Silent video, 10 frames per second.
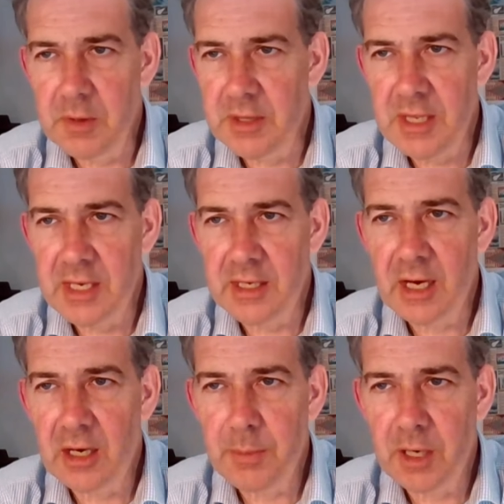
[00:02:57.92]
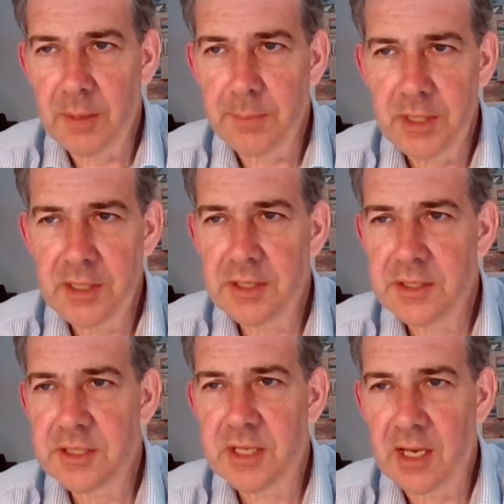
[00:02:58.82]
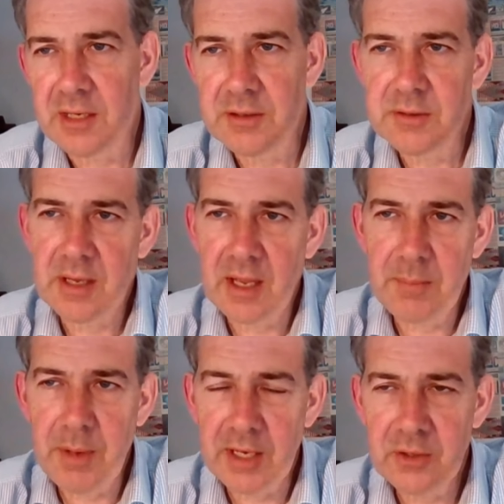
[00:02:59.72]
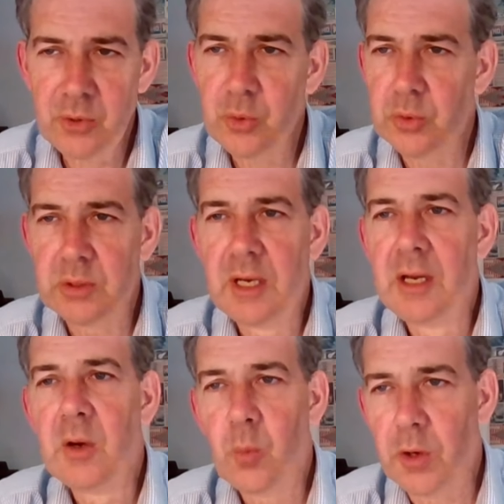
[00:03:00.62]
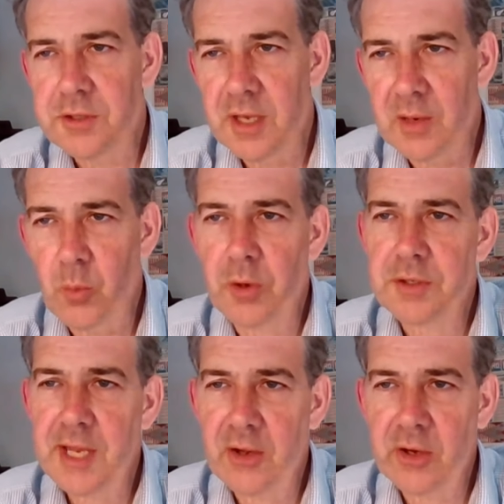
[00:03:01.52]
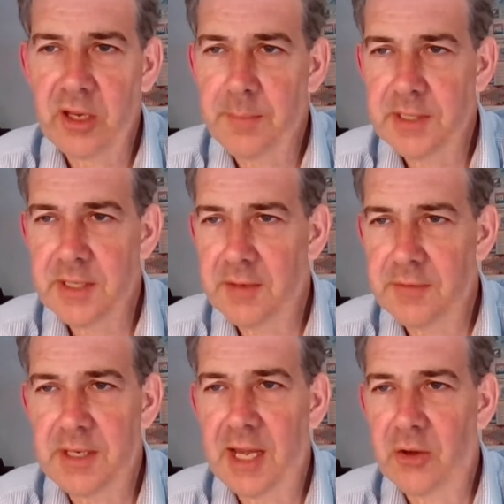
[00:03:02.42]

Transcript: the Karabakh Armenians and Baku. What do they want? How can it be delivered? How